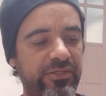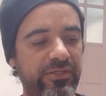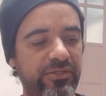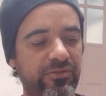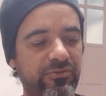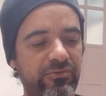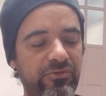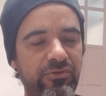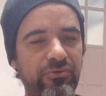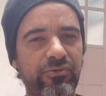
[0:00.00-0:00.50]
And
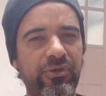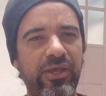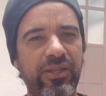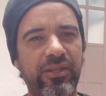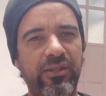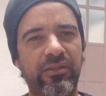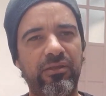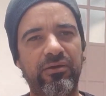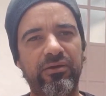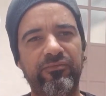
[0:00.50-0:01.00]
you get
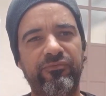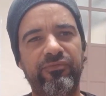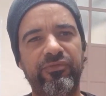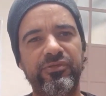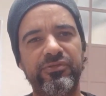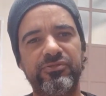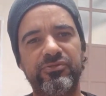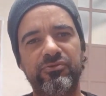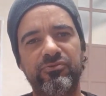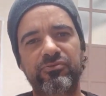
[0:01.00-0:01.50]
a lot of
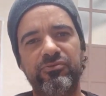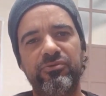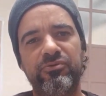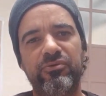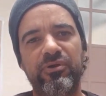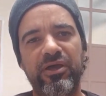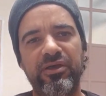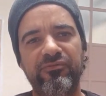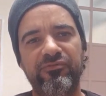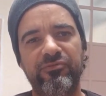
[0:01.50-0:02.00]
this, so you
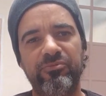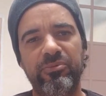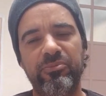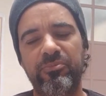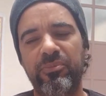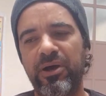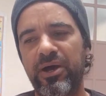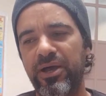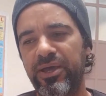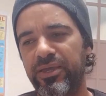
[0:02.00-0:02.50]
don't have to be
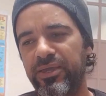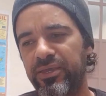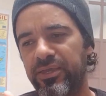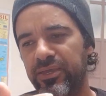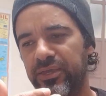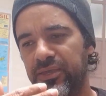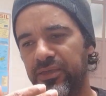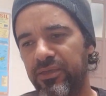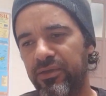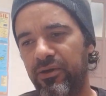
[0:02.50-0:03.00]
buying